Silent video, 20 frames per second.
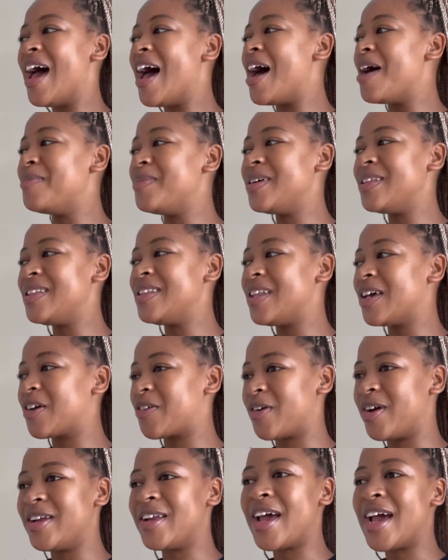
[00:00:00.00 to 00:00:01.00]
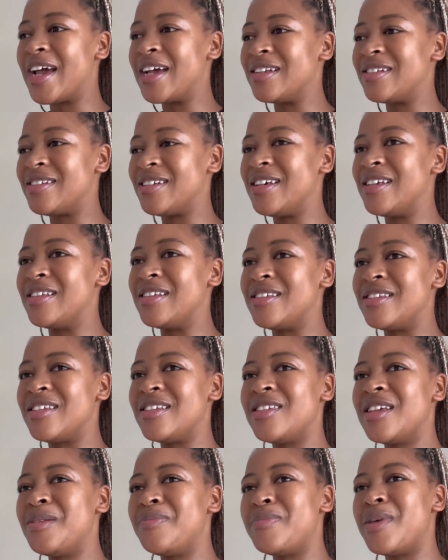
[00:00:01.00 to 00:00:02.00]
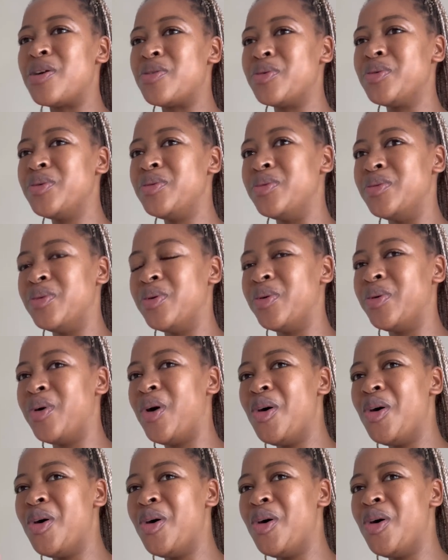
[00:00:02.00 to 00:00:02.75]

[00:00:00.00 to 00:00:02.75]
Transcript: I mean, the granite is it maroon?